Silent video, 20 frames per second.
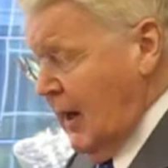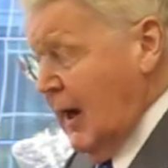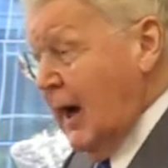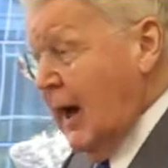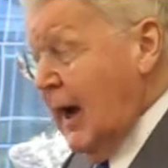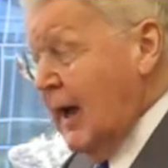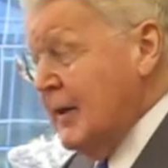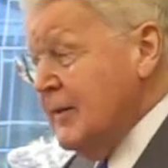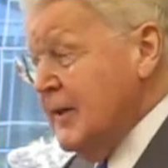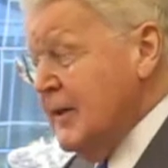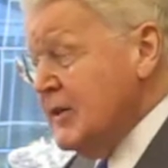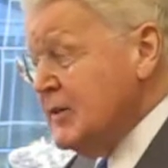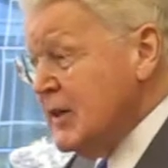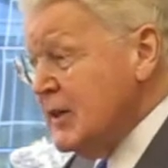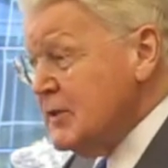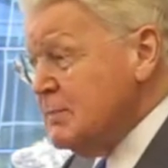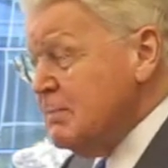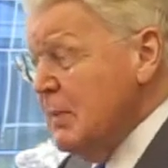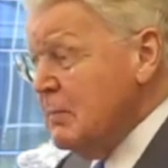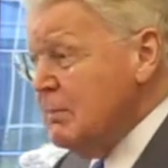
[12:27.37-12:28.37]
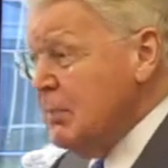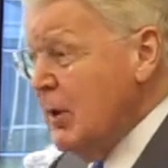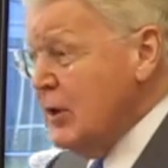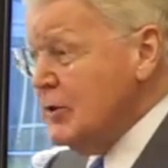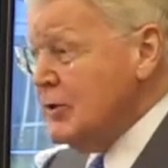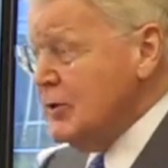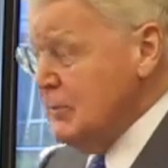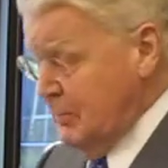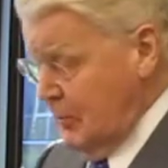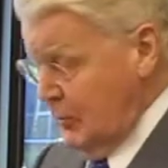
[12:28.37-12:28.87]
And this has been
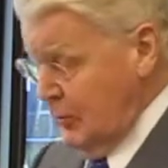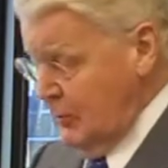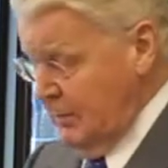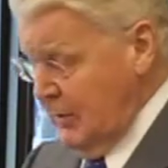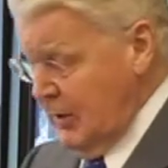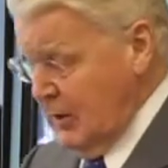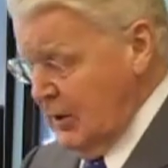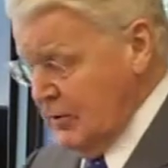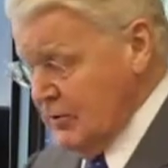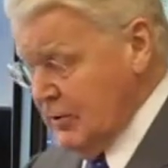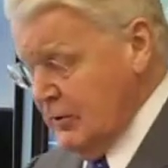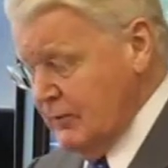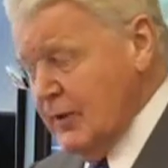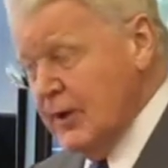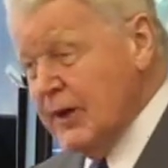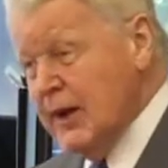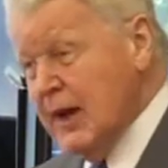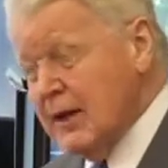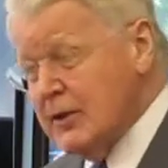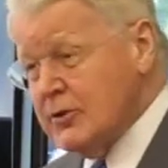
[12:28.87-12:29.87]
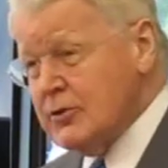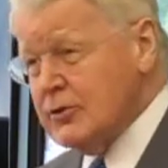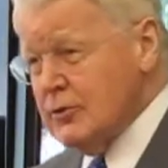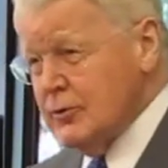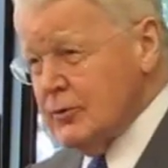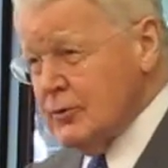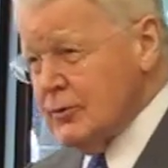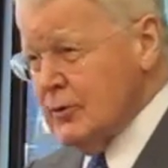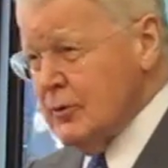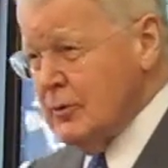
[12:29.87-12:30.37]
possible because of the nexus
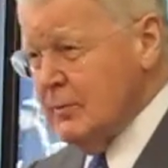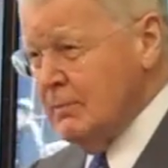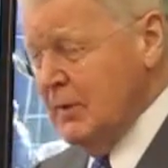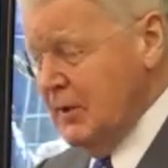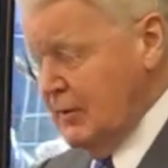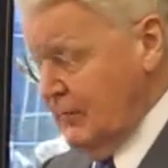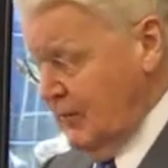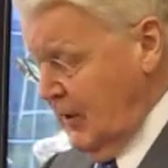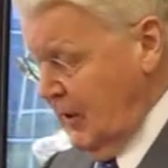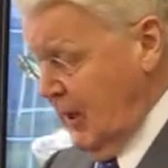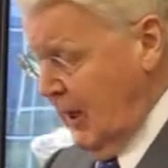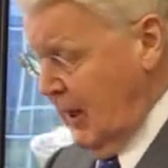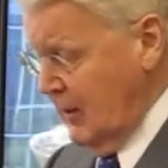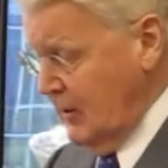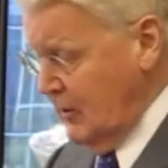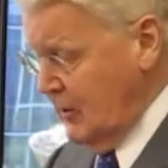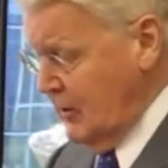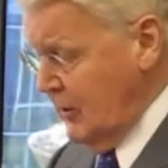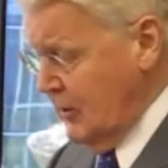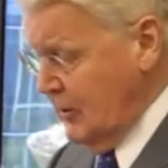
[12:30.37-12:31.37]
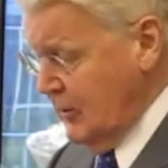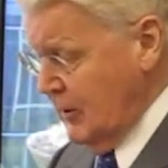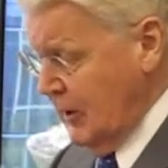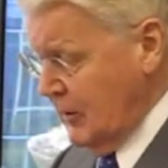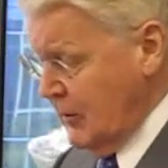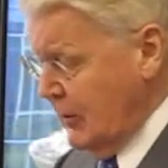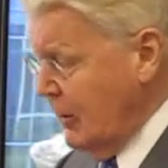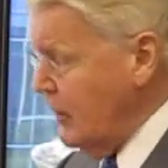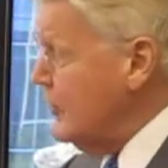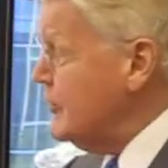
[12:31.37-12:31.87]
between IT
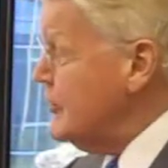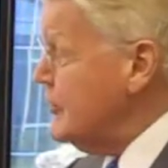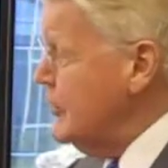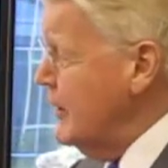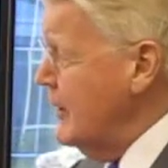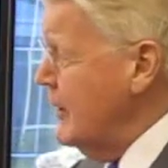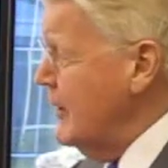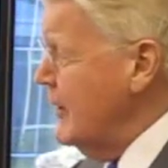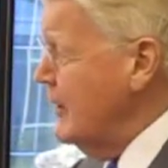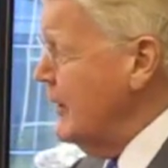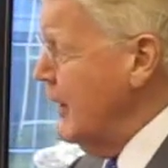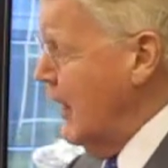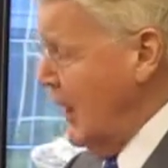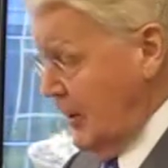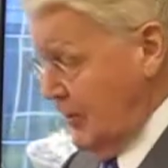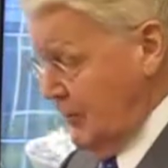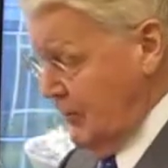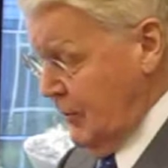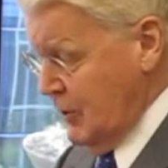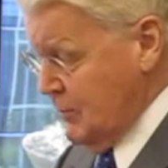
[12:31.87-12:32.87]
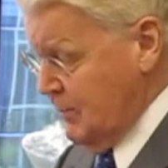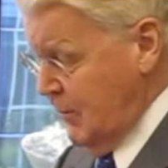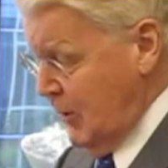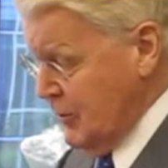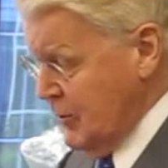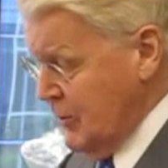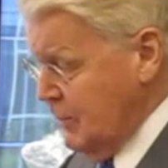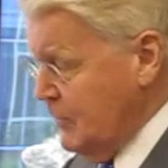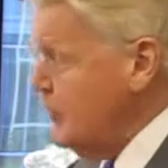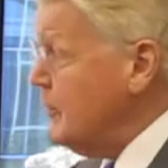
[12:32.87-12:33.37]
technology and
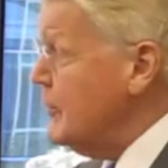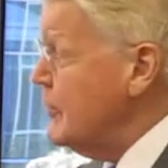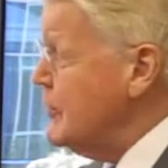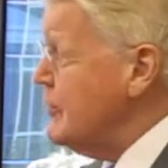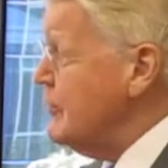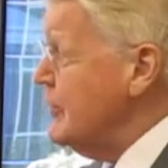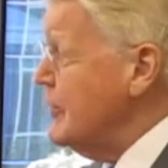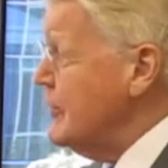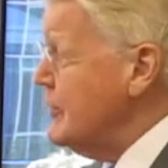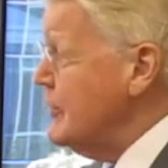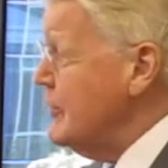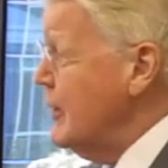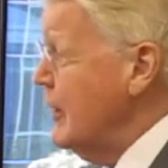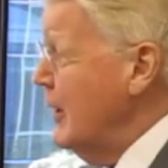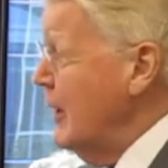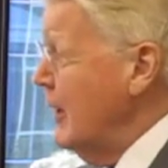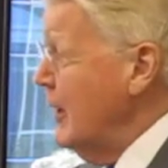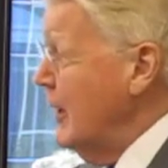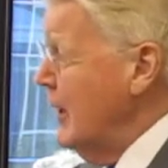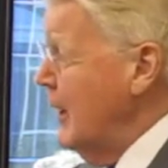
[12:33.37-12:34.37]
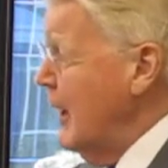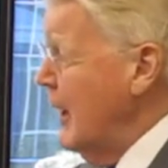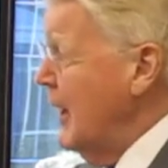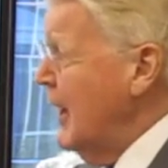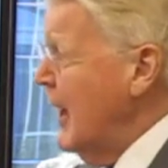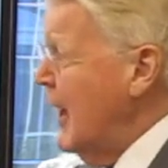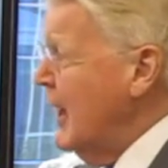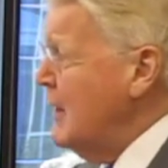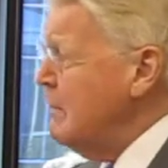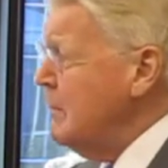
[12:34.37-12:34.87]
responsible fisheries. And
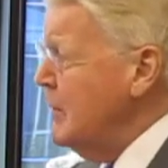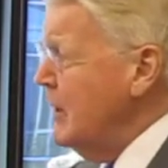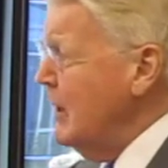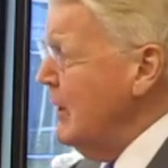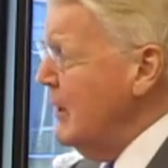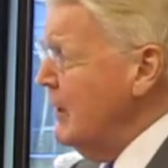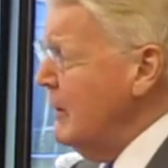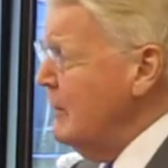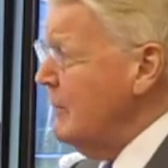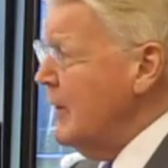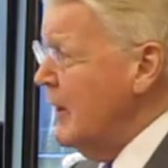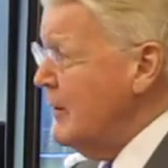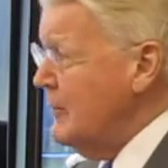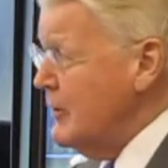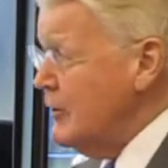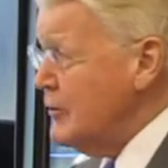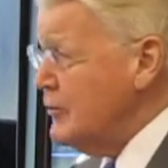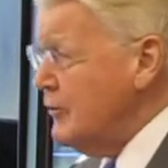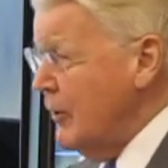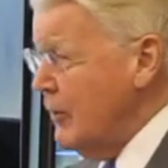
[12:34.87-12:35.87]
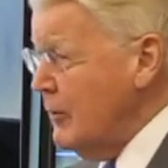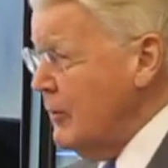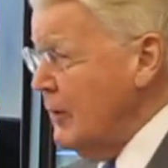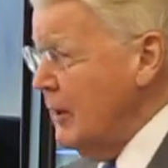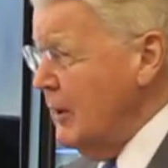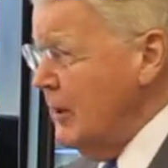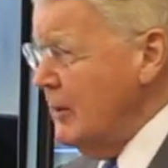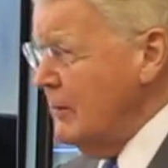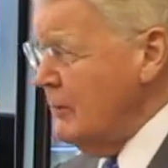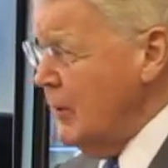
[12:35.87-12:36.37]
I believe very
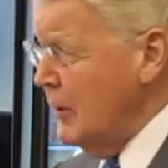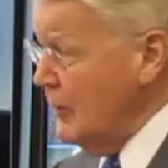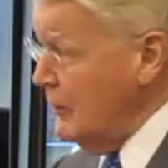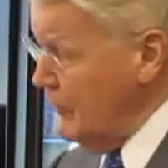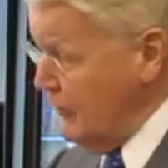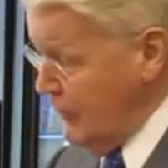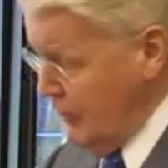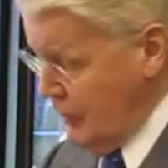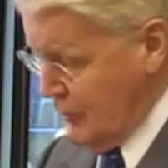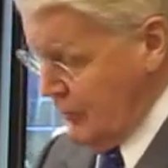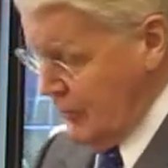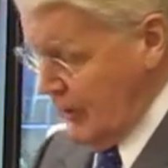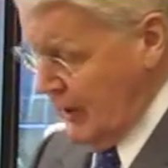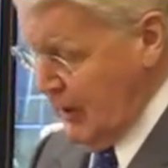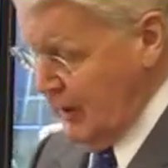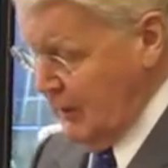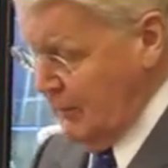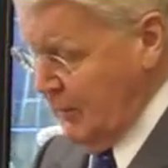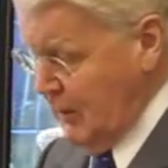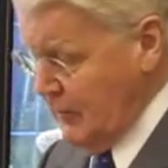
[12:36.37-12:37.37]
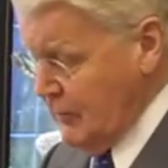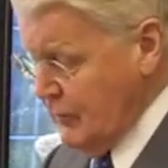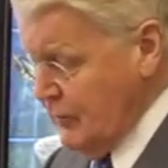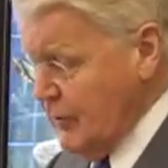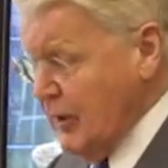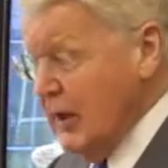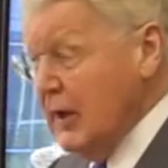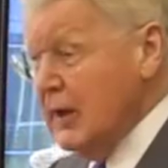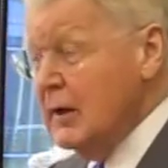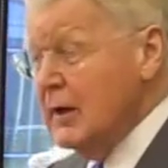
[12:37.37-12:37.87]
strongly, one of the reasons I am here
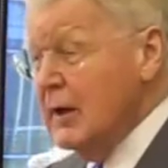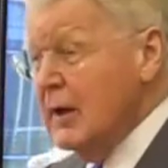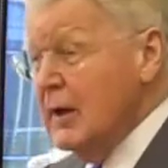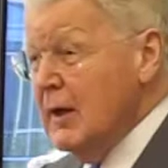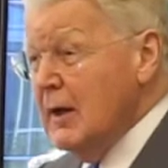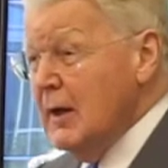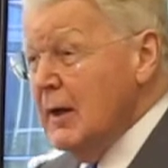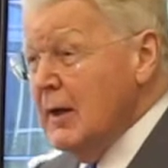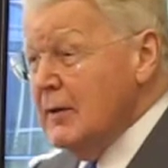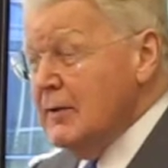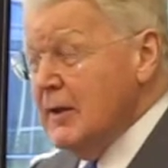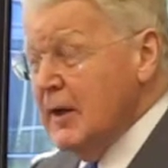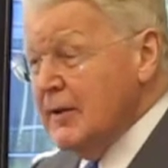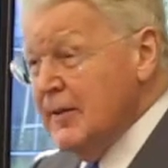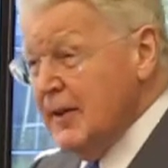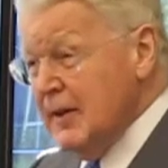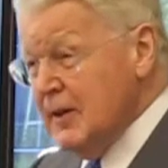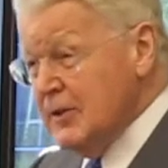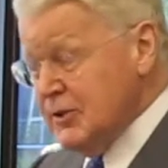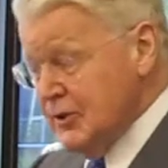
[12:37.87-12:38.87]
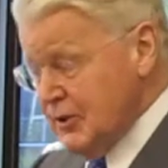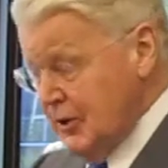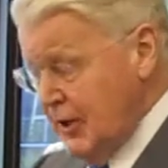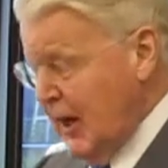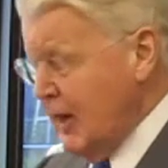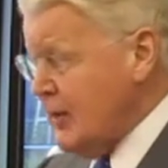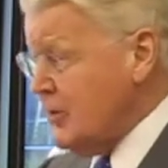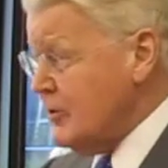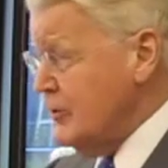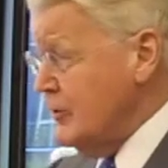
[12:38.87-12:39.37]
today, that this
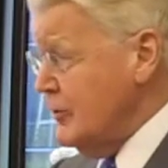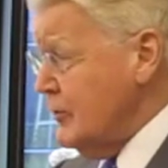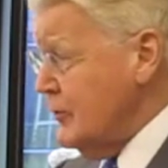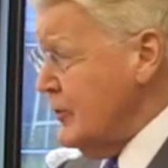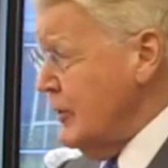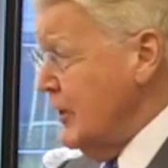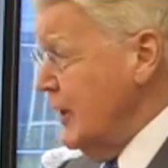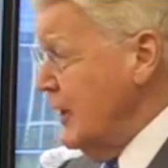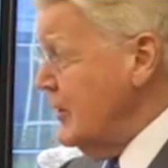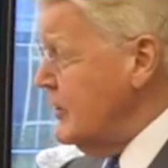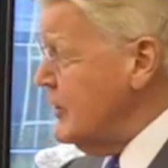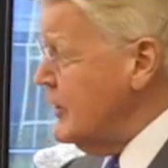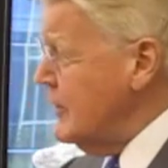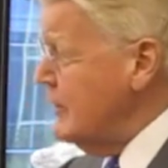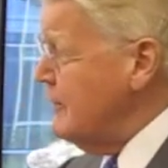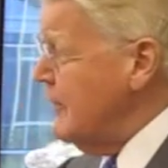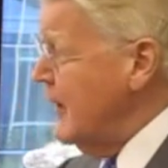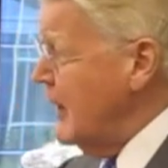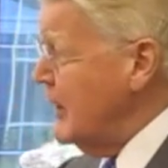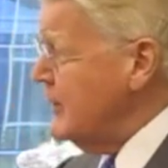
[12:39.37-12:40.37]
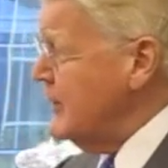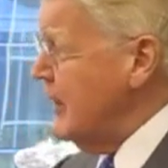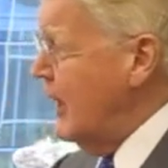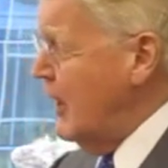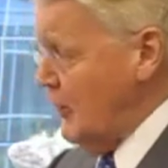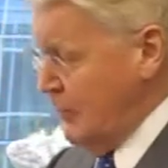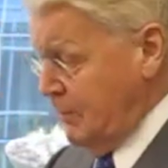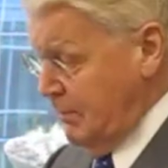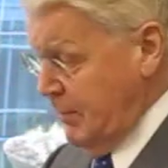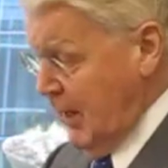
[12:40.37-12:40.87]
nexus is in fact
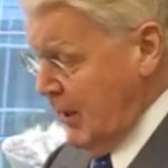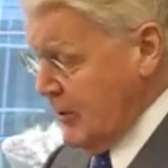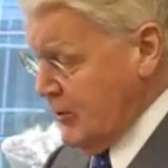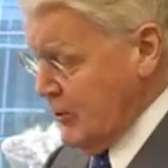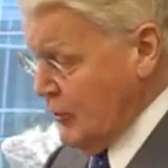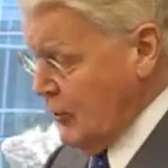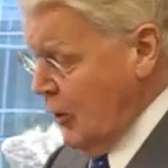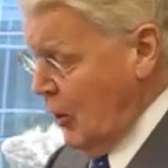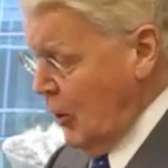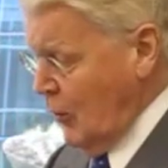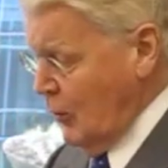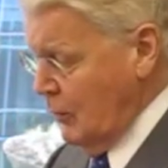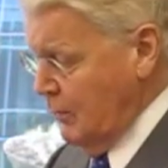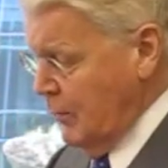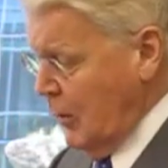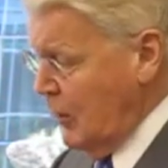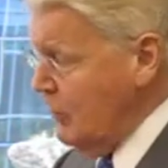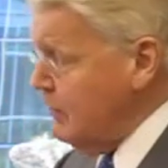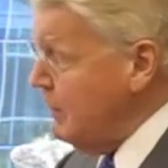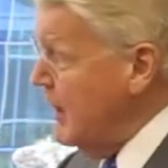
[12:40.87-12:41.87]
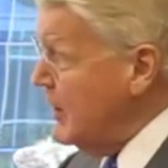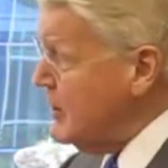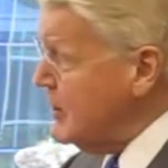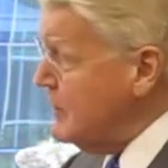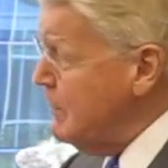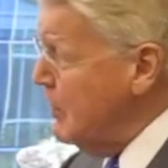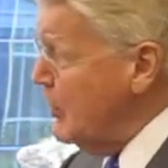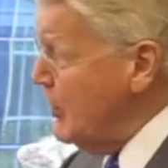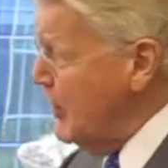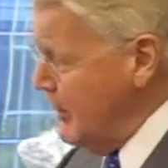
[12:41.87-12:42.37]
our best hope, our
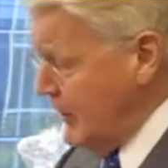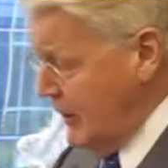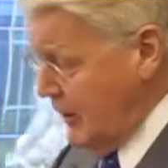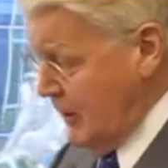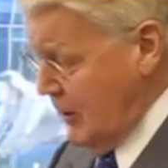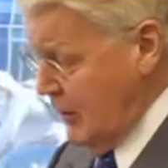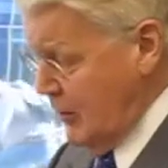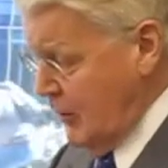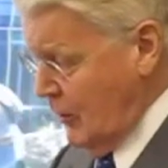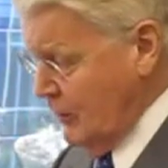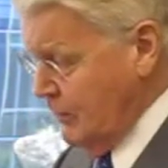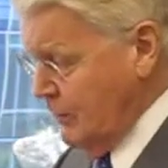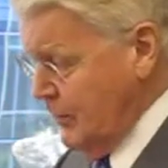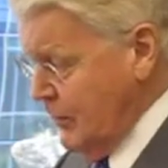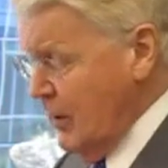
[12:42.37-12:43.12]
best political hope